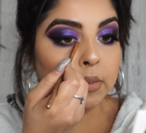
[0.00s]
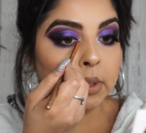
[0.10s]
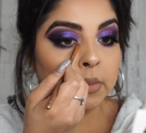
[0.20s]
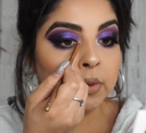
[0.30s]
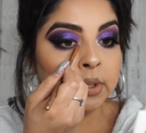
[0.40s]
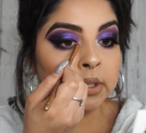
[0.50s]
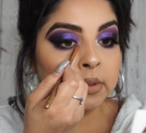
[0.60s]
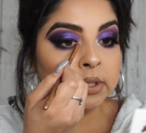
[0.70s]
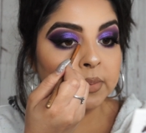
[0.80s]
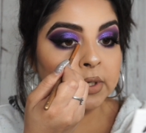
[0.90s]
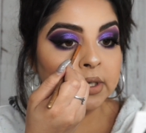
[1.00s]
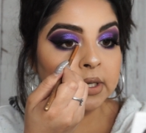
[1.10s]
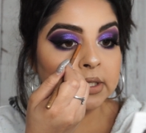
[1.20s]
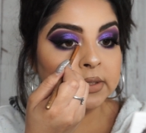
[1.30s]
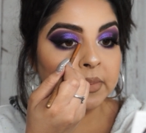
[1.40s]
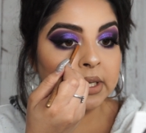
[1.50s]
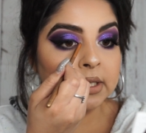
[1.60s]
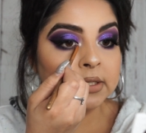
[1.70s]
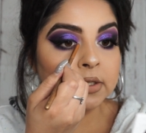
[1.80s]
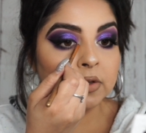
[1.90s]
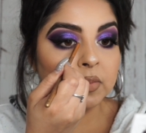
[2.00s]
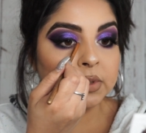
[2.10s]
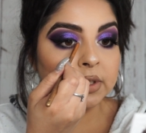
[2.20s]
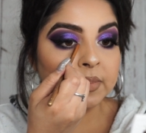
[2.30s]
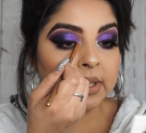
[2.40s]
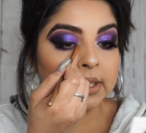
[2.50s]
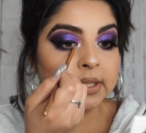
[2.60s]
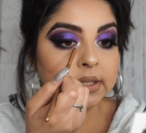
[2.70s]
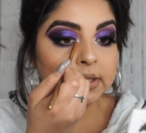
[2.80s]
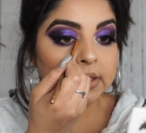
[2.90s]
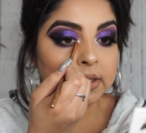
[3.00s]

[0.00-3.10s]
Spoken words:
And I'm going in with the Pure Cosmetics Sculpture Palette.